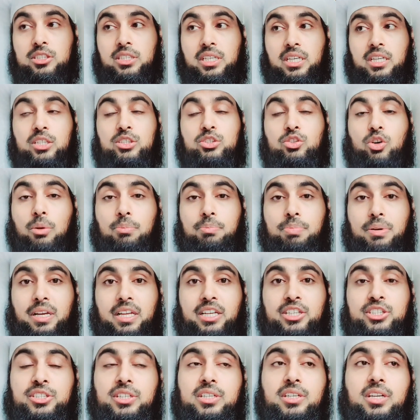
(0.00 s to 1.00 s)
his
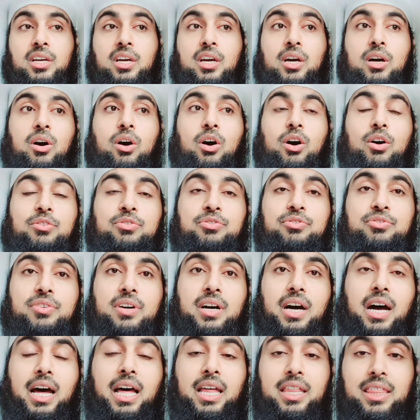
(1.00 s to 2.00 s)
compilation of
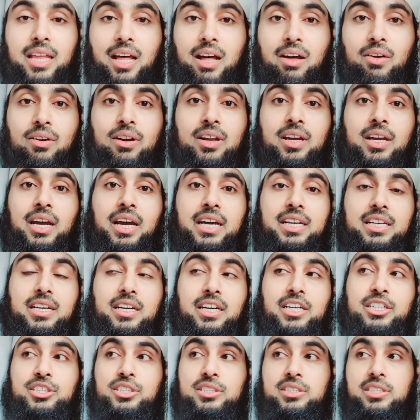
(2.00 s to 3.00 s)
athar and
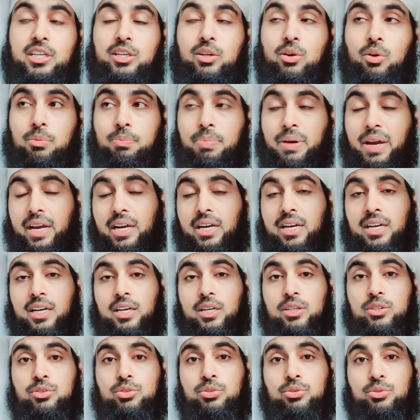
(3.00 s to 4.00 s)
narrations that go back
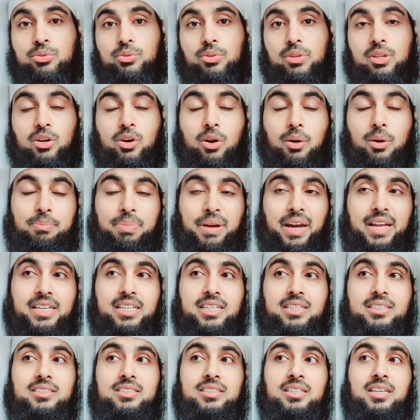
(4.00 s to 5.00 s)
to the
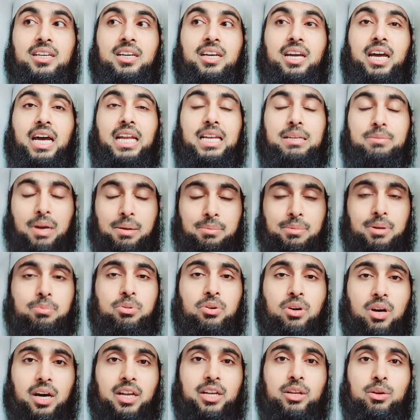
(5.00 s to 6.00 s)
companions. And Imam
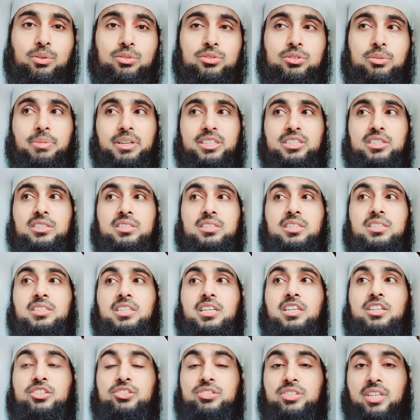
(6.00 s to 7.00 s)
al-Bukhari also mentions this
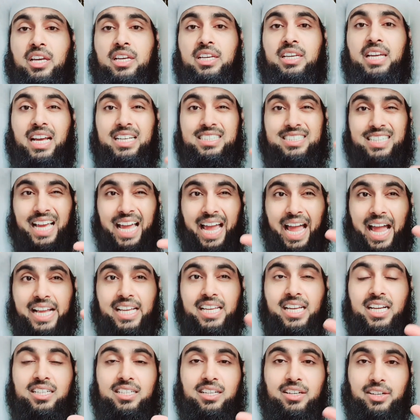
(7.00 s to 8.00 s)
in his Sahih as a
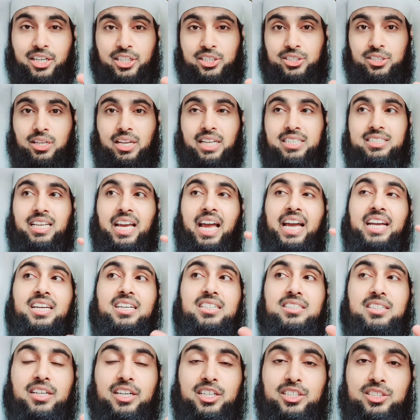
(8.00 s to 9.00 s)
hanging narration. As a
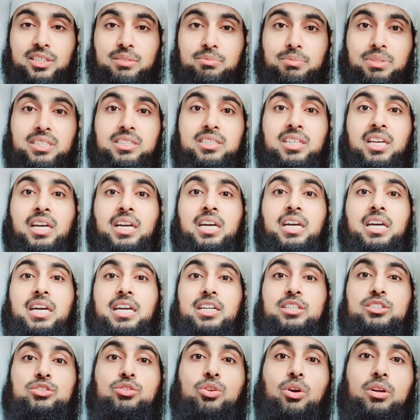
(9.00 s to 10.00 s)
hanging narration means
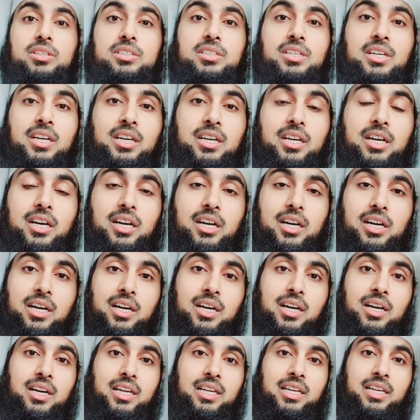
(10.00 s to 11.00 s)
it's not,
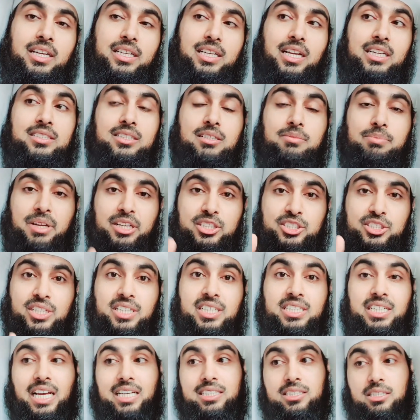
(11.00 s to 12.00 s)
he doesn't mention
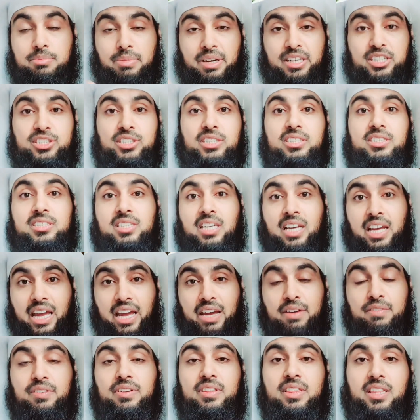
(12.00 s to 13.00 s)
it as he mentions
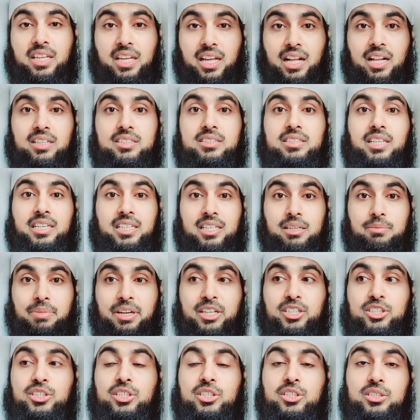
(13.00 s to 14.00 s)
everything else that he
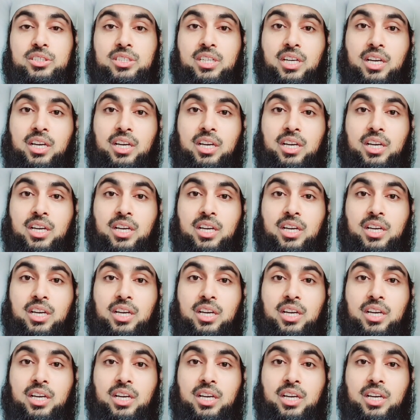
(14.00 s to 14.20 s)
mentions